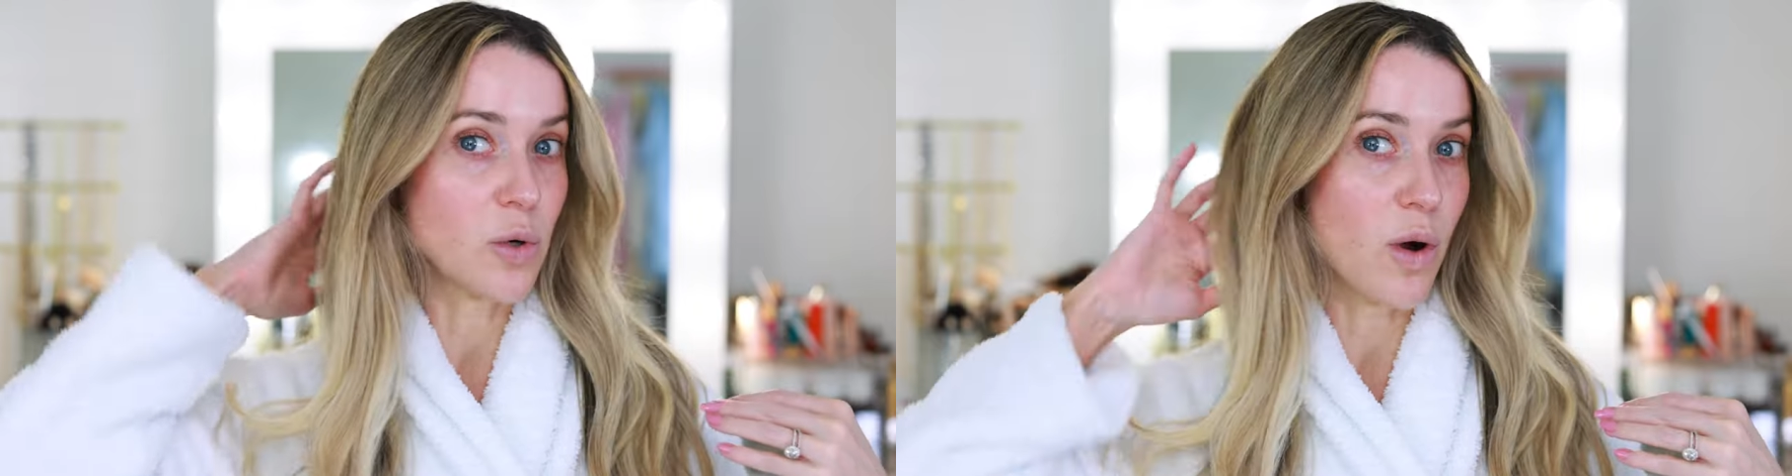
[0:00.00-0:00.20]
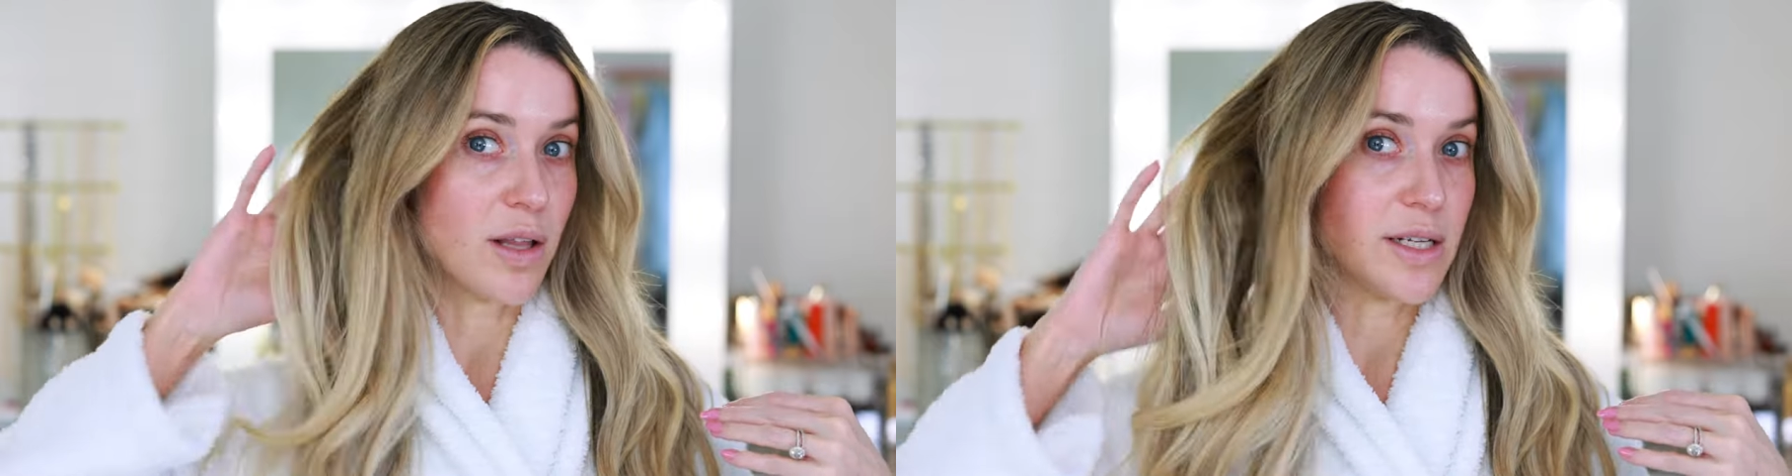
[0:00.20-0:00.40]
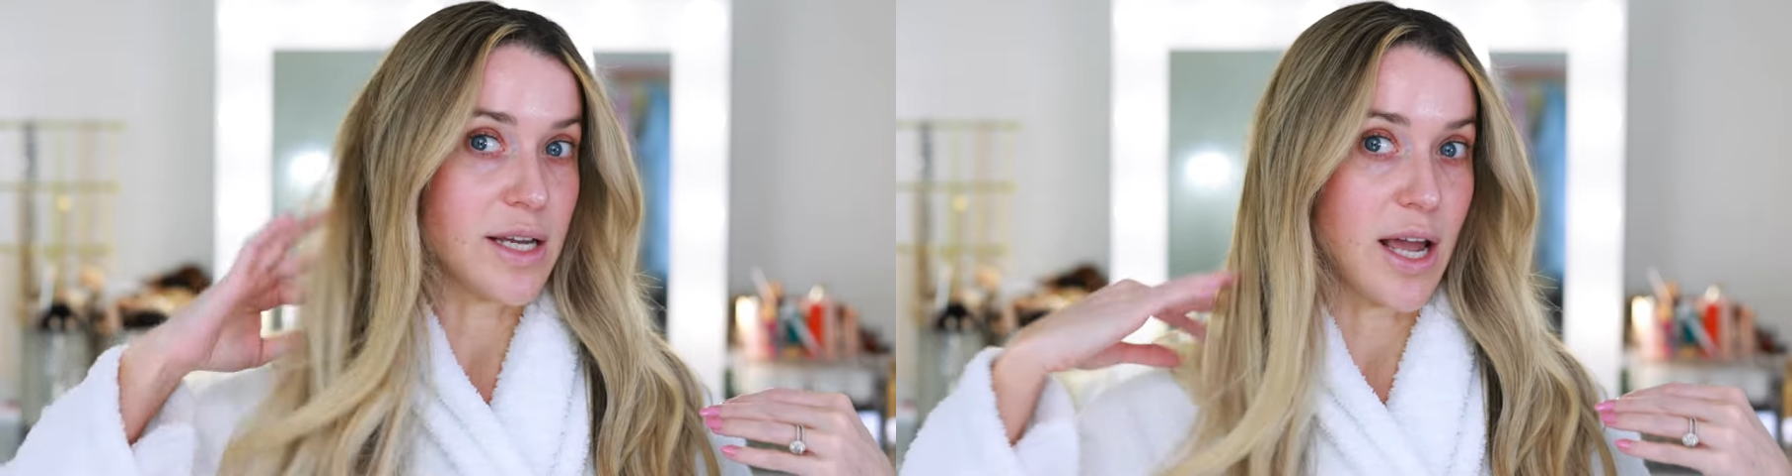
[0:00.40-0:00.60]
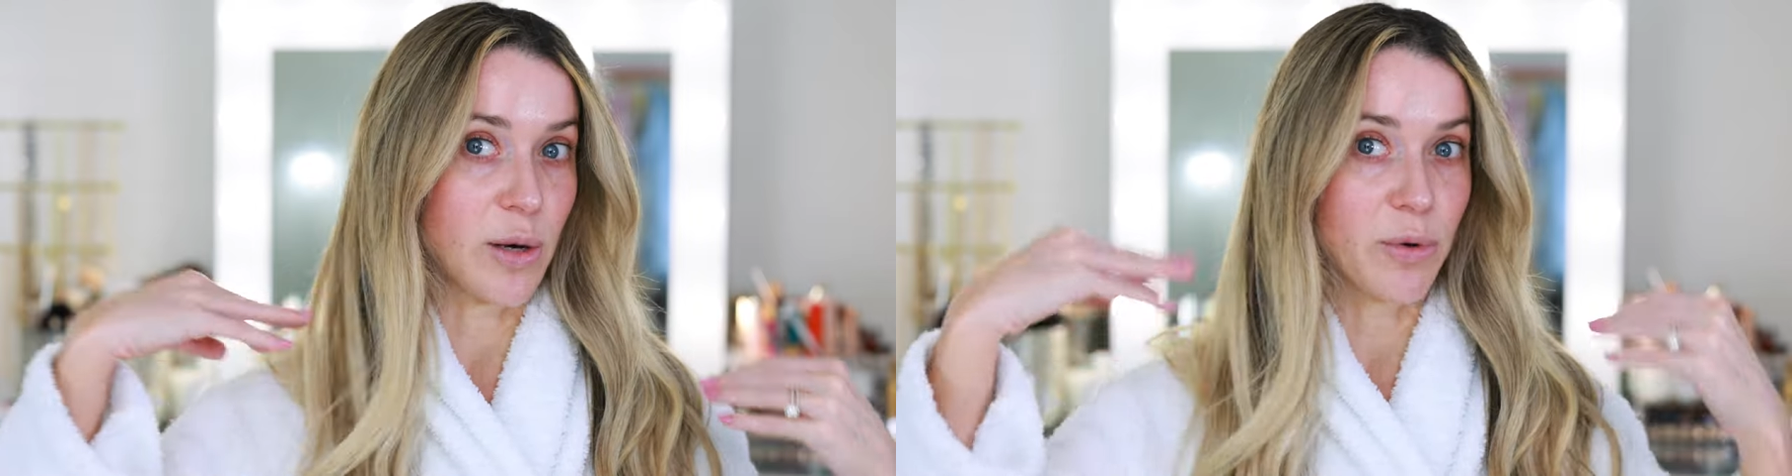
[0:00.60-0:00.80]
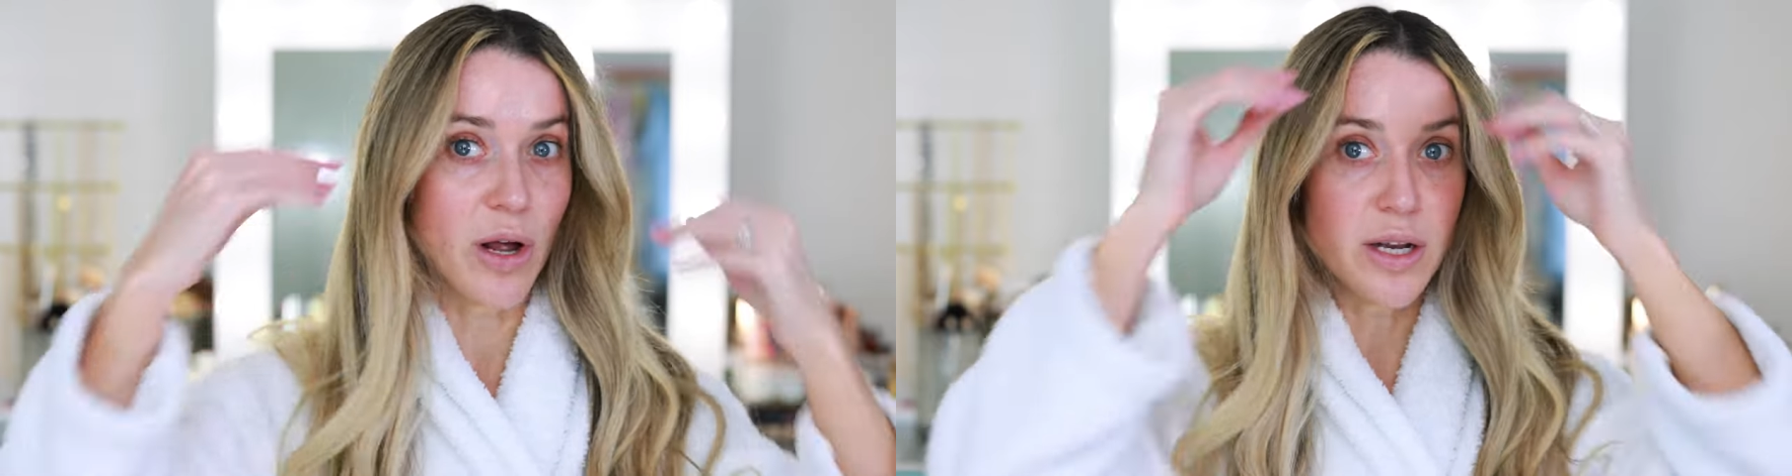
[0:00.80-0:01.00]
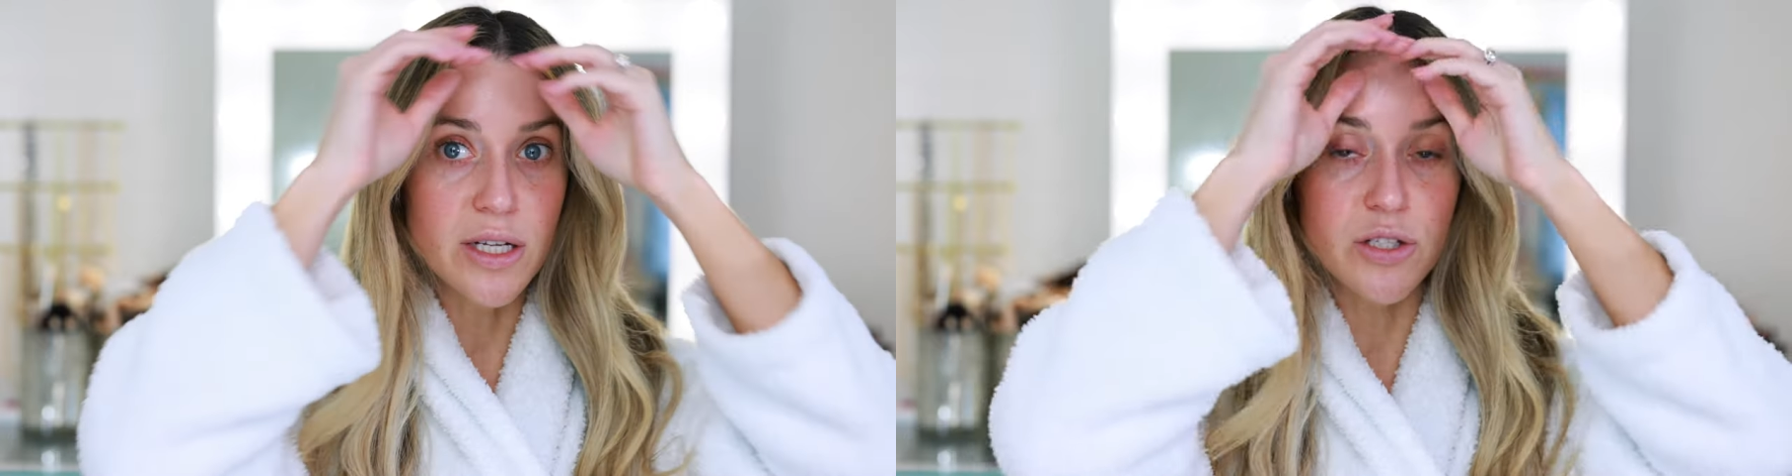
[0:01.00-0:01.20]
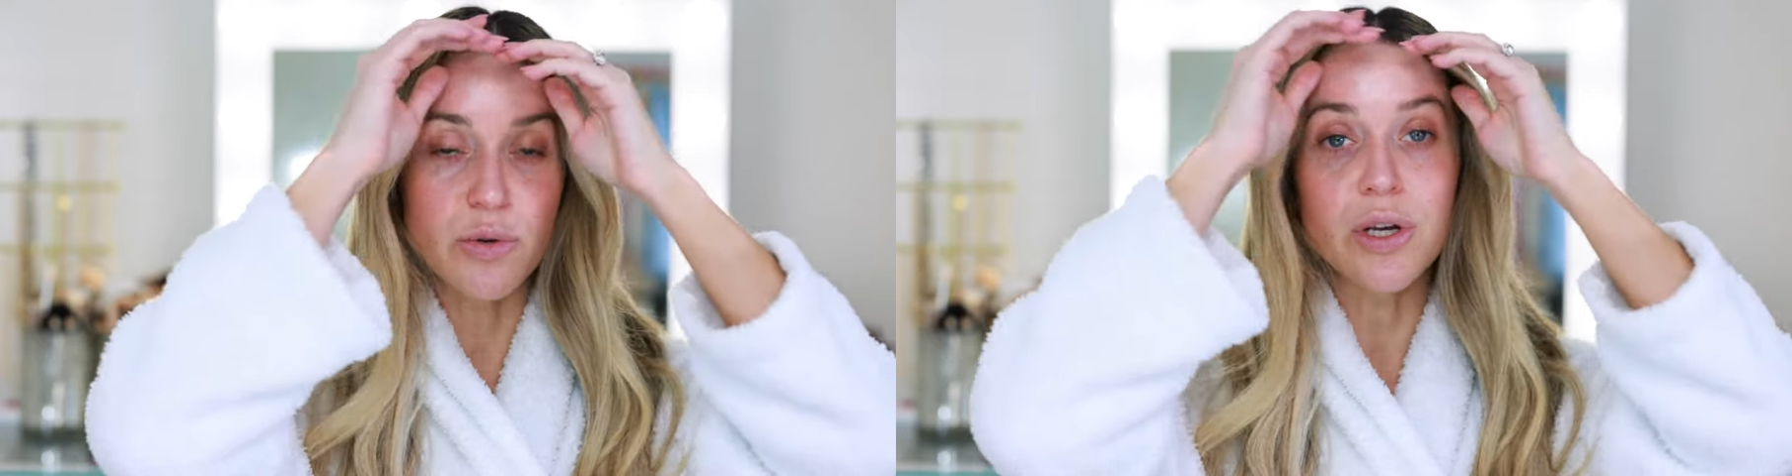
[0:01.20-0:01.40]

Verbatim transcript: quality hair products you